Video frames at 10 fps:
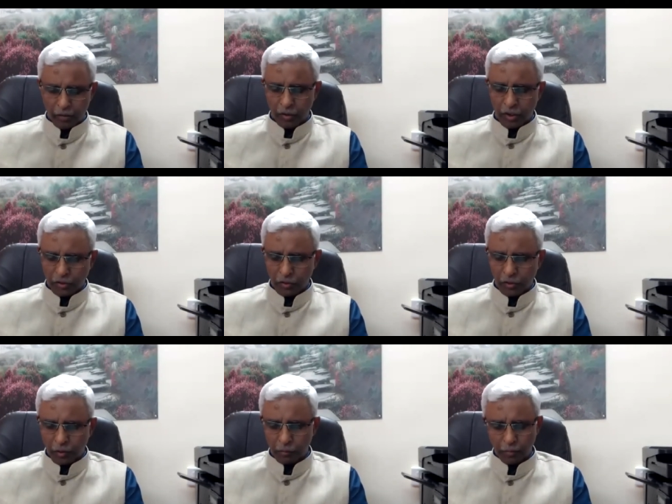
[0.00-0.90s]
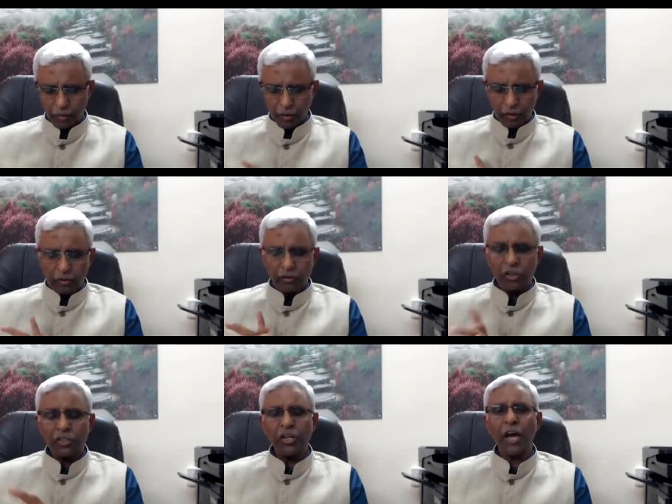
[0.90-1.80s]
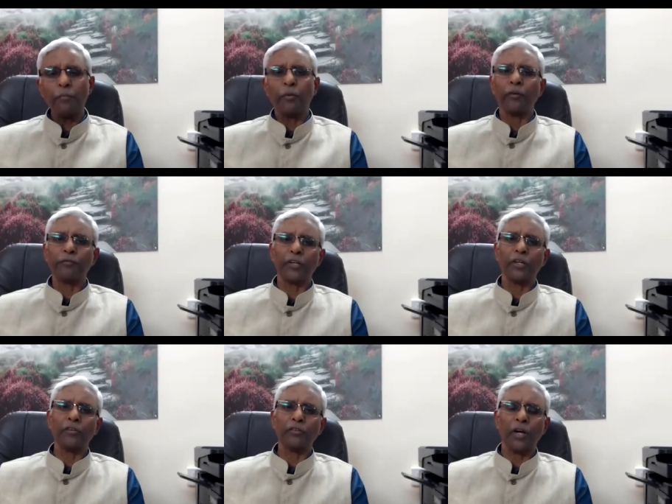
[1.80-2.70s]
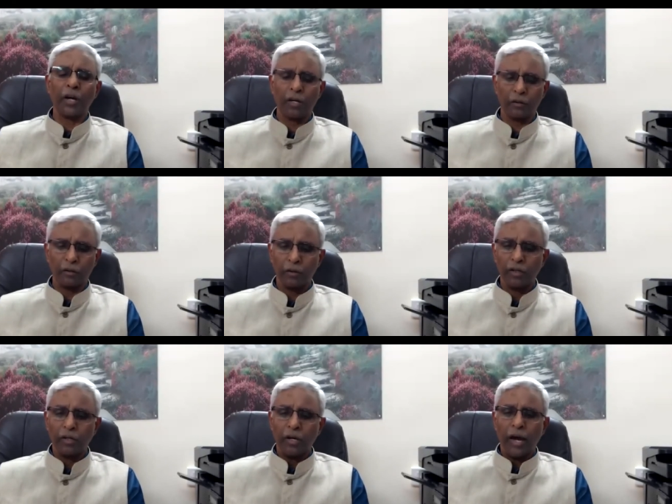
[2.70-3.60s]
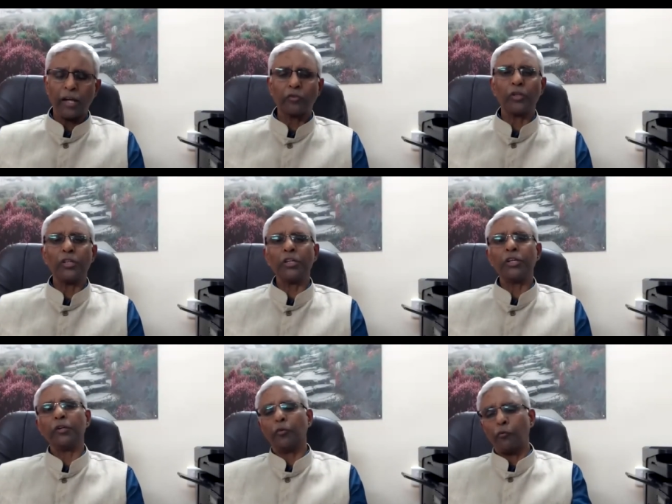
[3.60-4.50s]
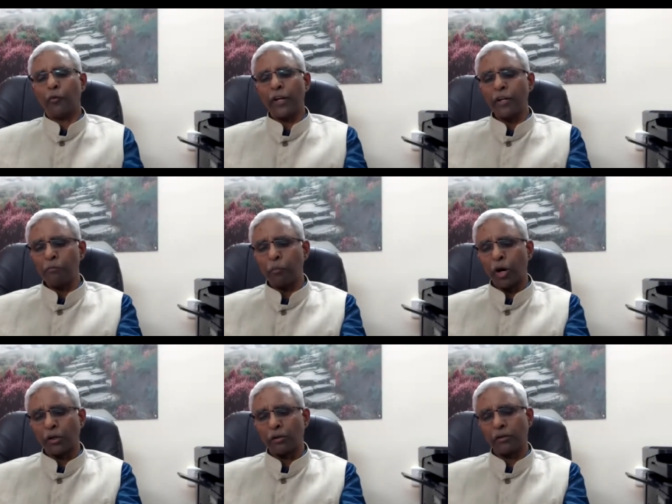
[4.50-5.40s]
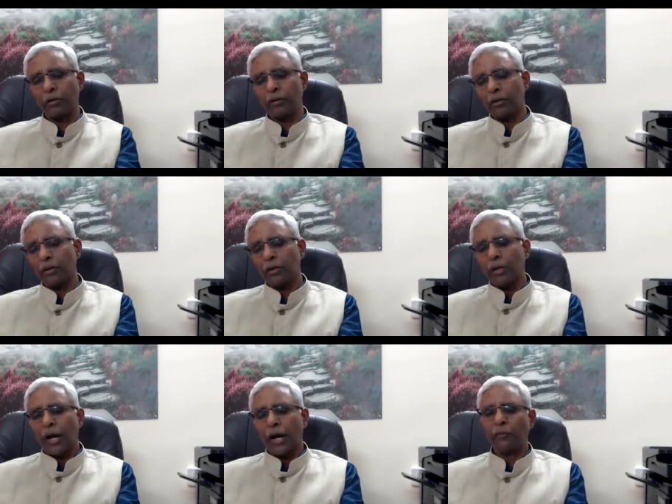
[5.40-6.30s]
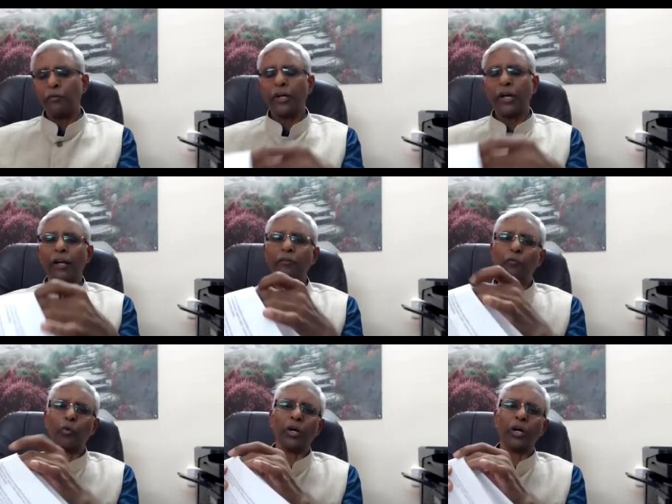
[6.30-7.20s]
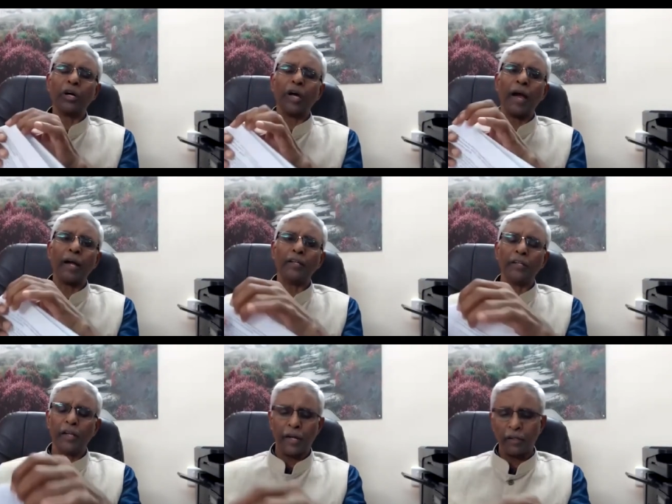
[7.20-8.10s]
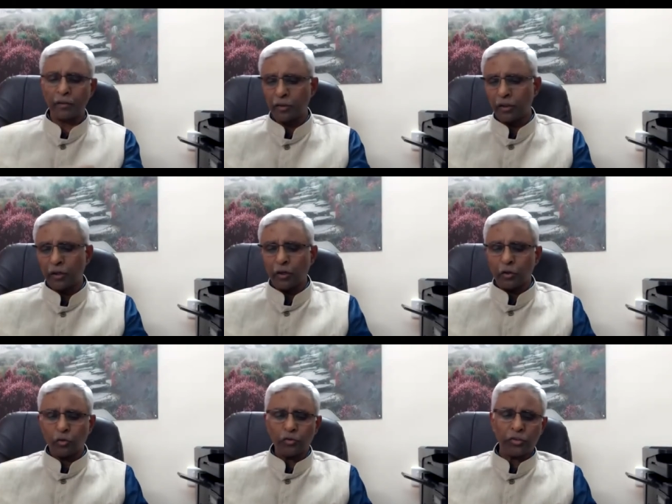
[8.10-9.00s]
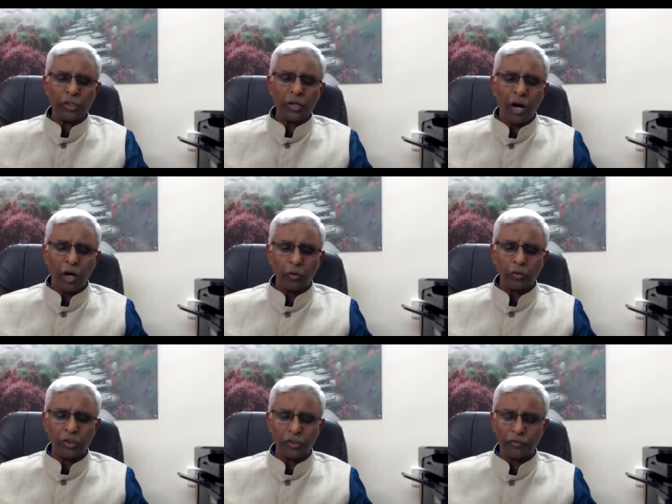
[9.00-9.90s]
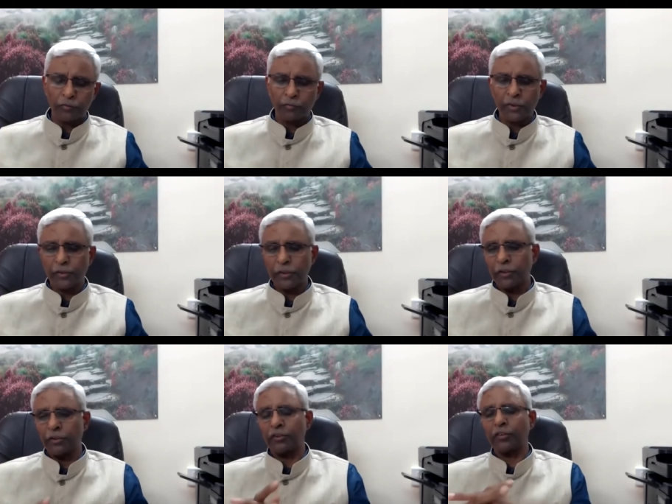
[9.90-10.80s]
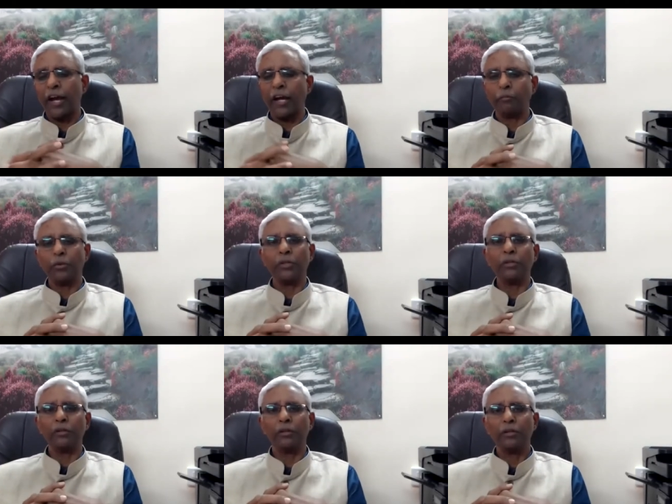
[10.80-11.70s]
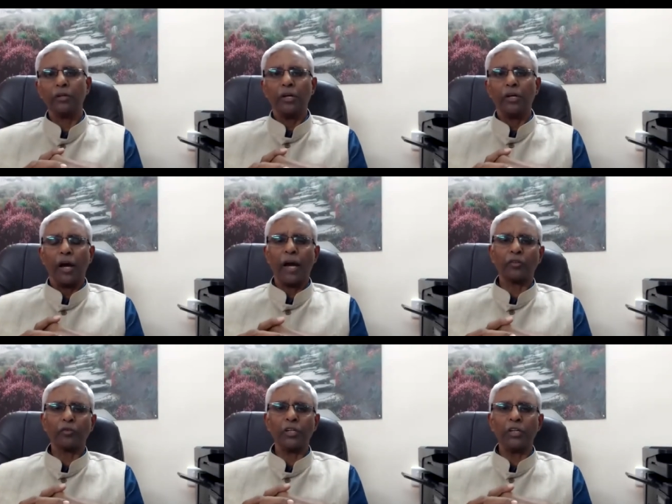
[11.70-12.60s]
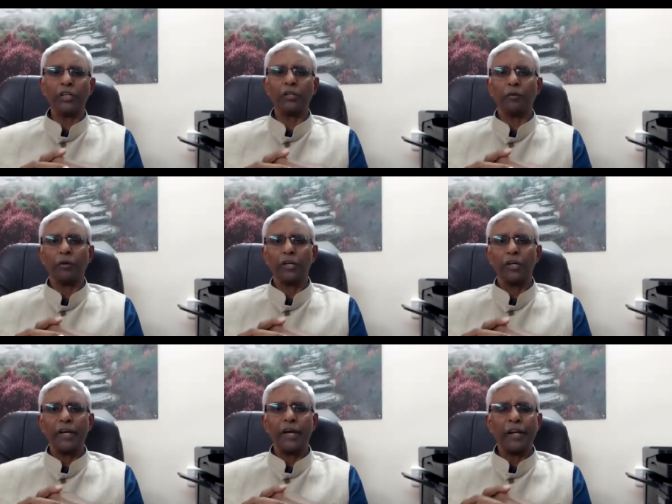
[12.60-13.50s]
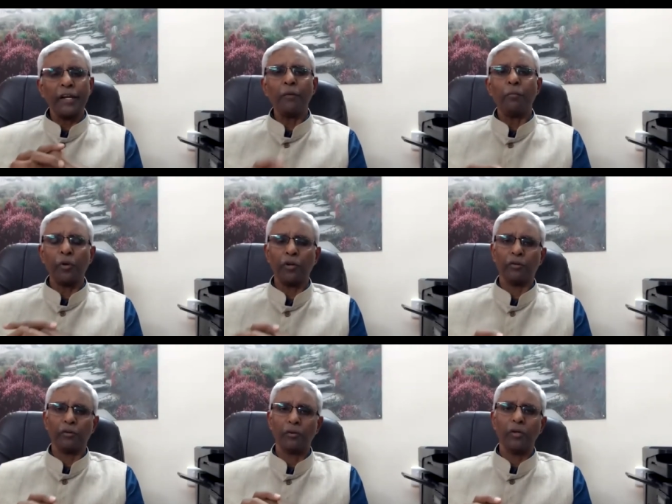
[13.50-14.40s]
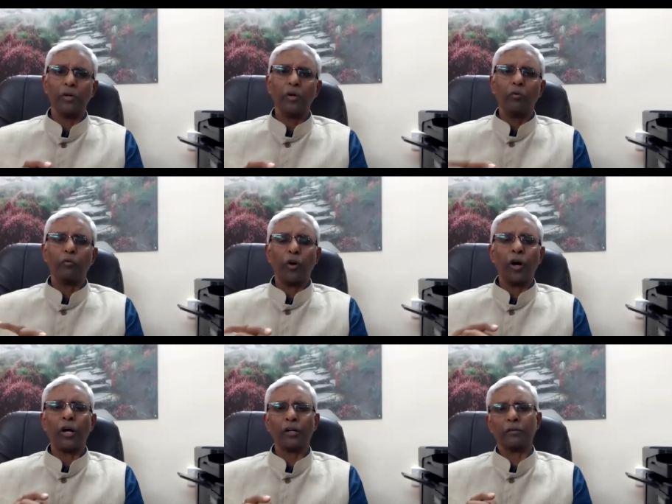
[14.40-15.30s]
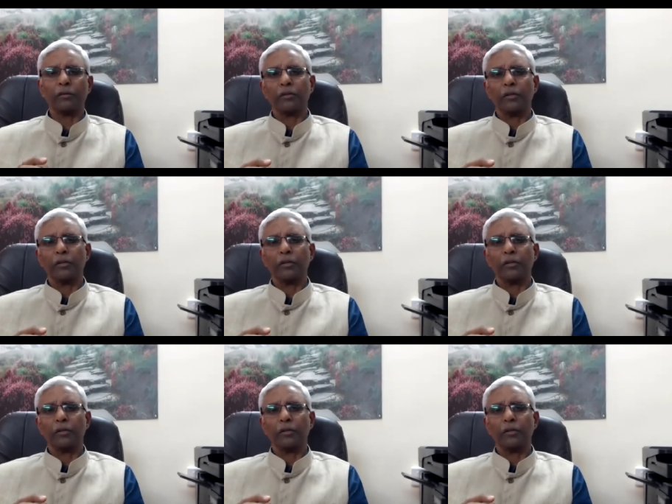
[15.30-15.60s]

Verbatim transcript: Okay, so these type of things are actually very important and we can work hand in hand to see how these facilities can be actually enabled for